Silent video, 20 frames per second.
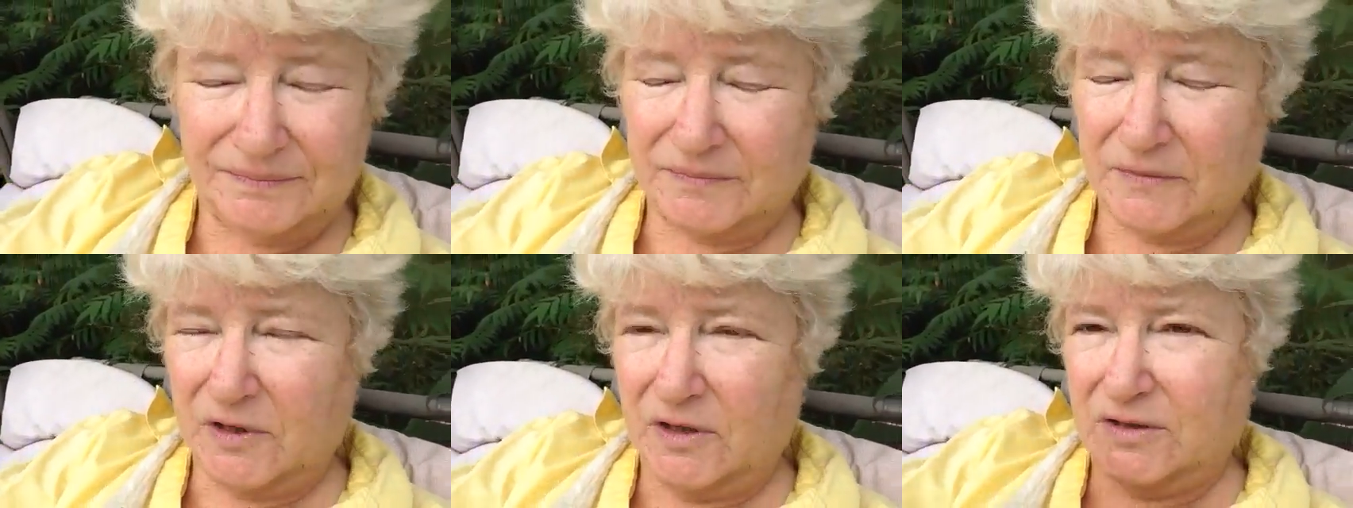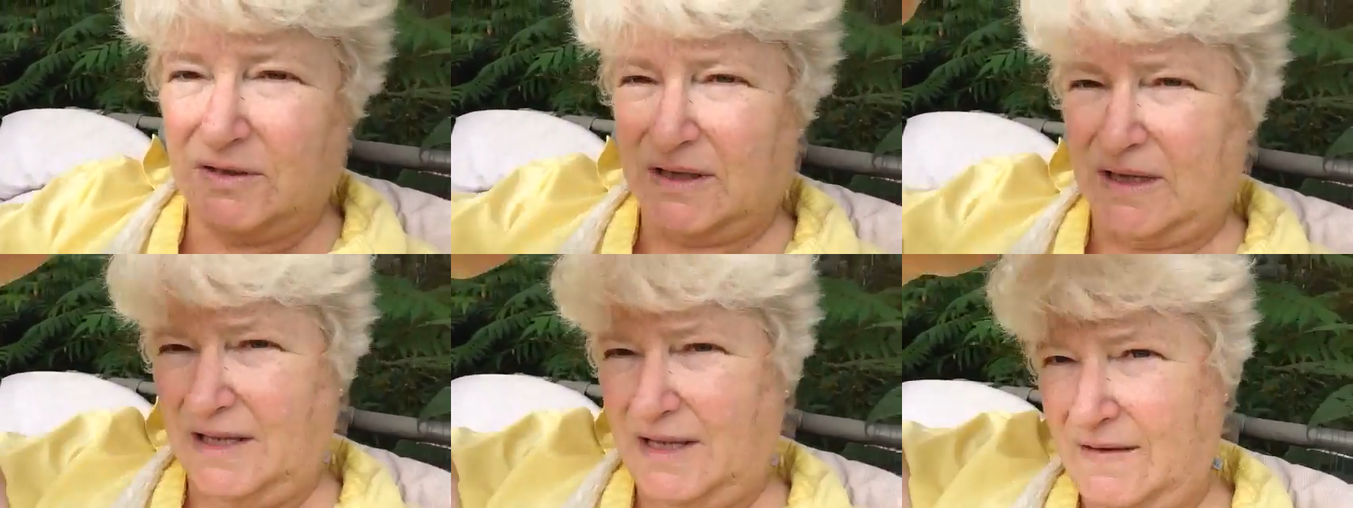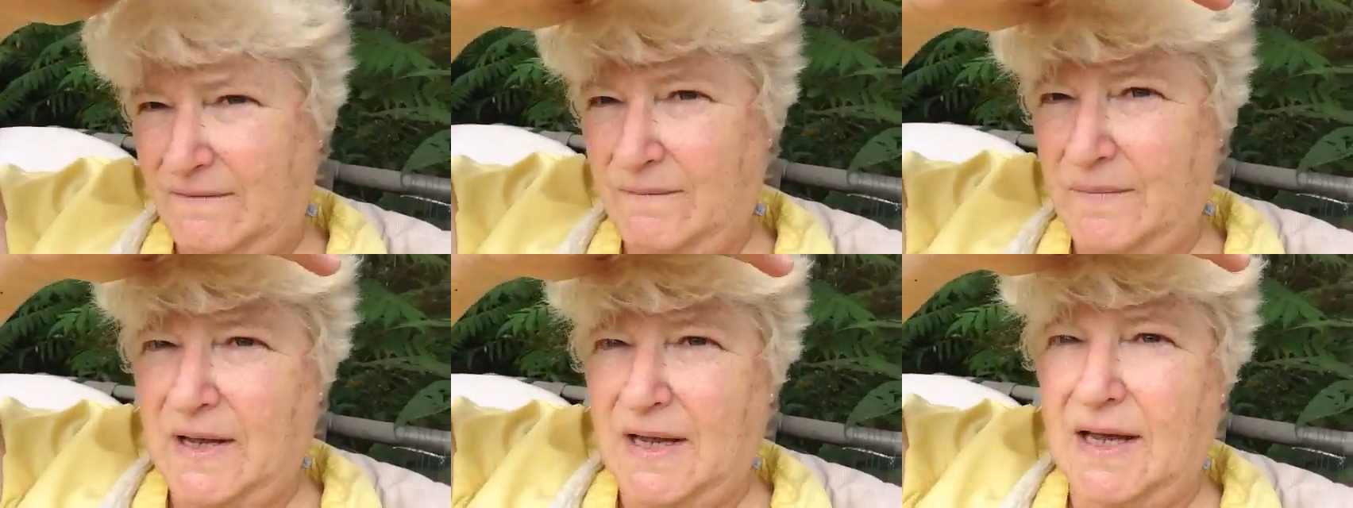Of course, I
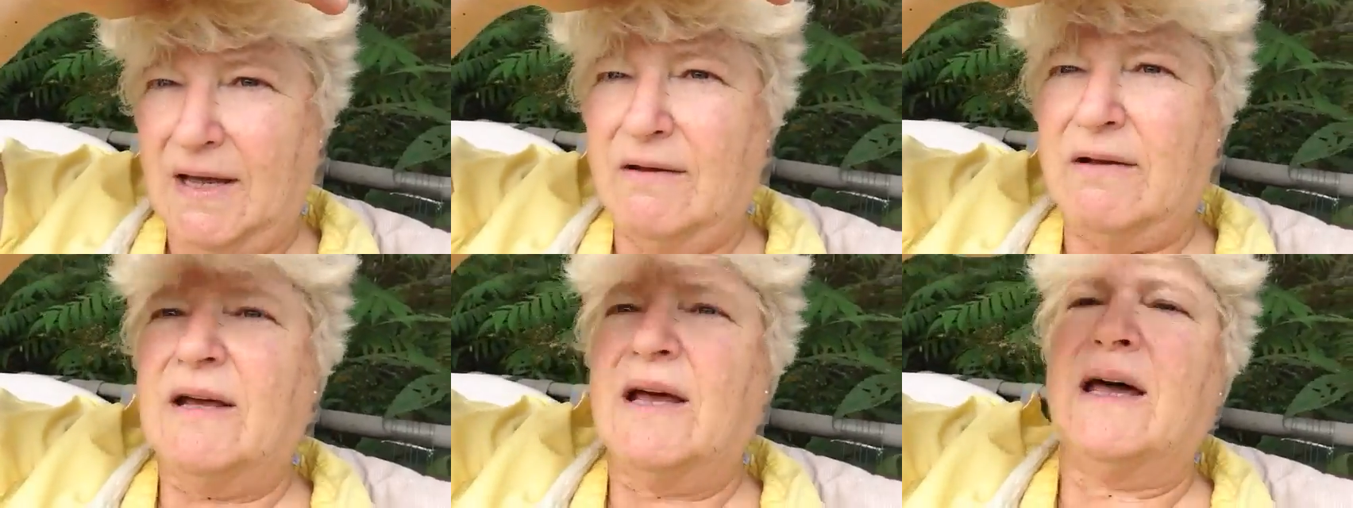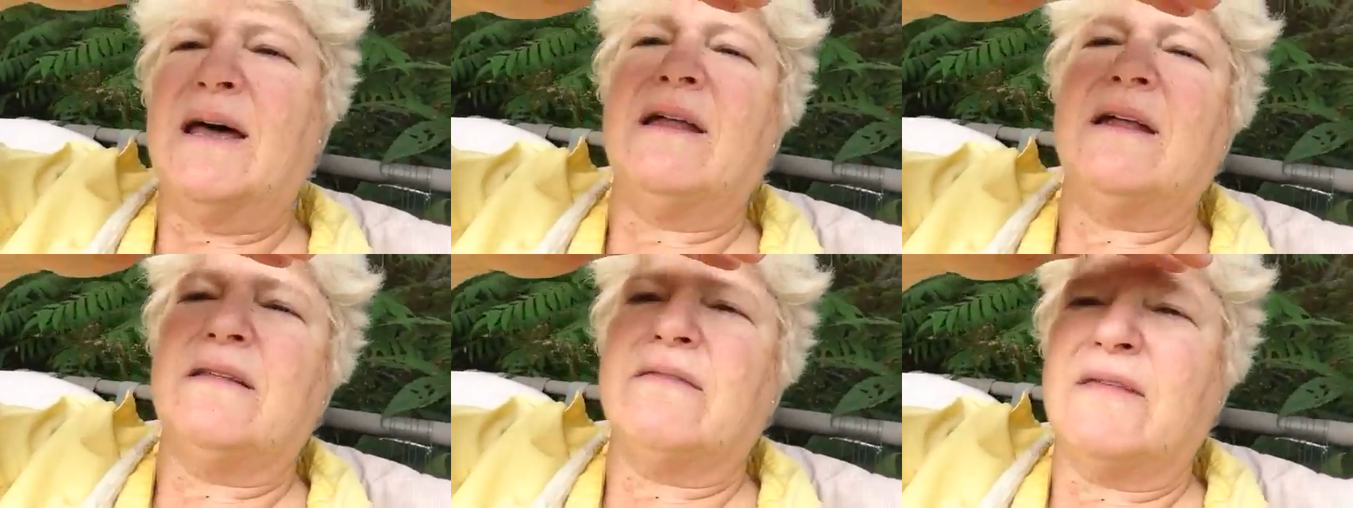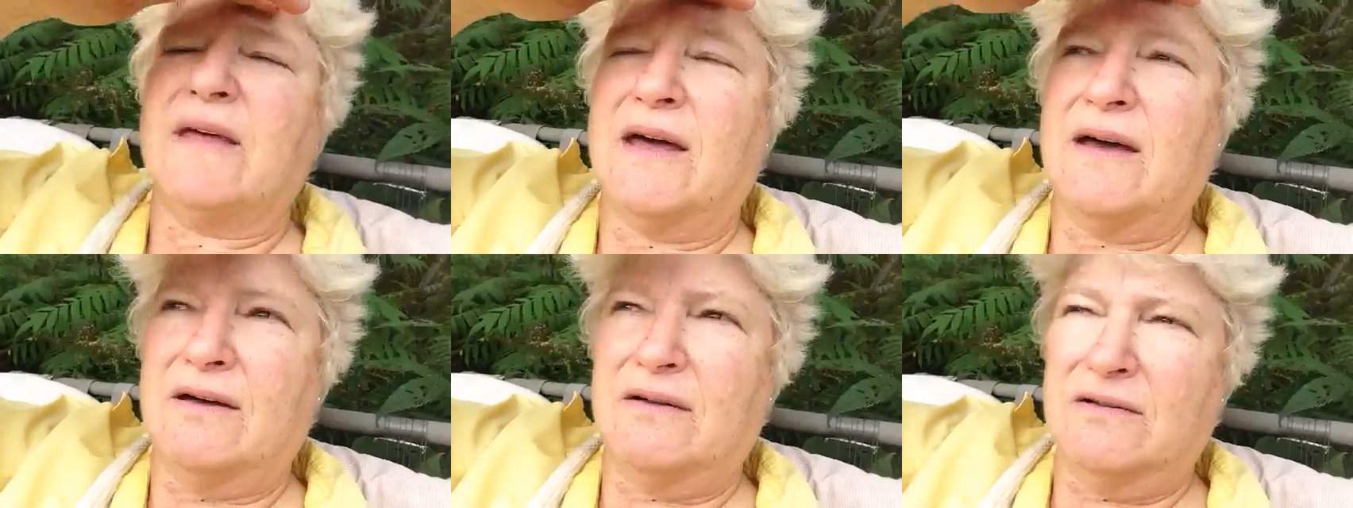left my hat at
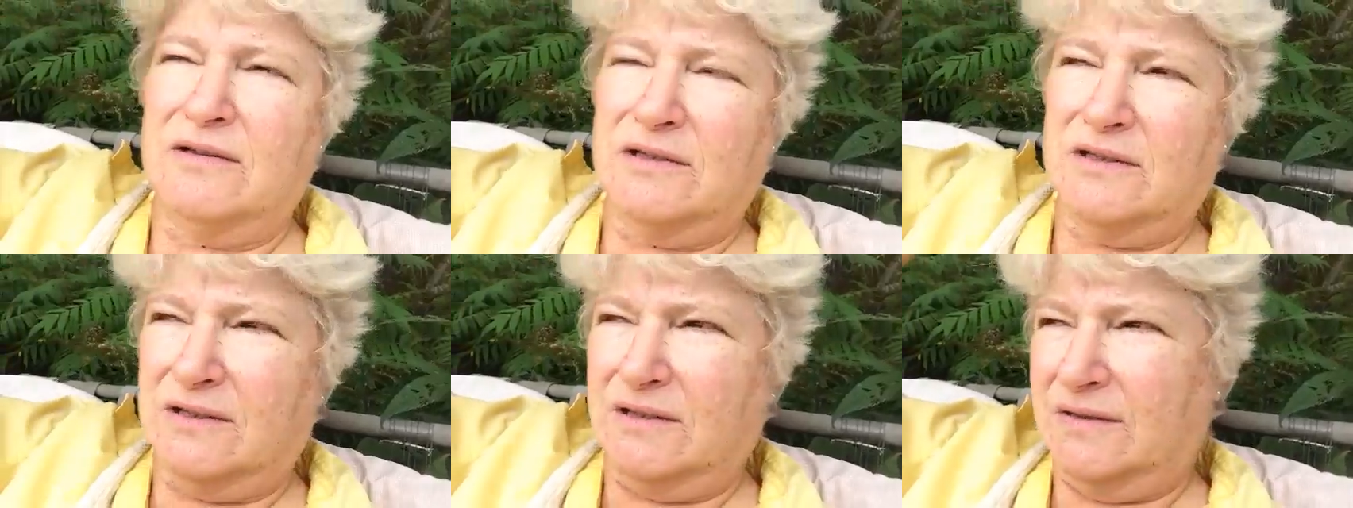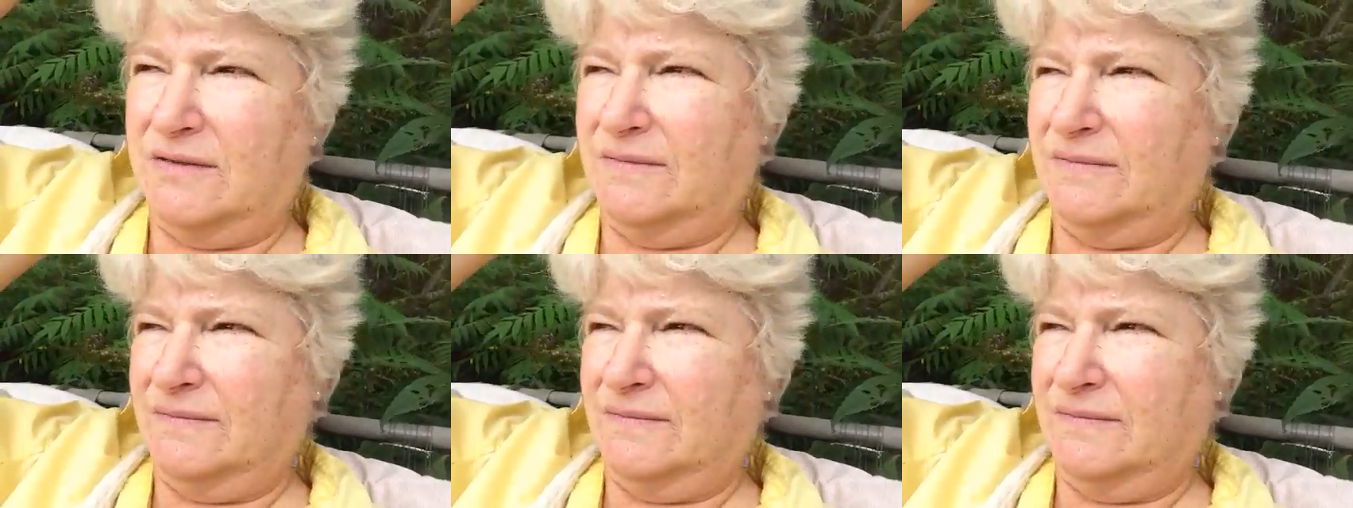the house.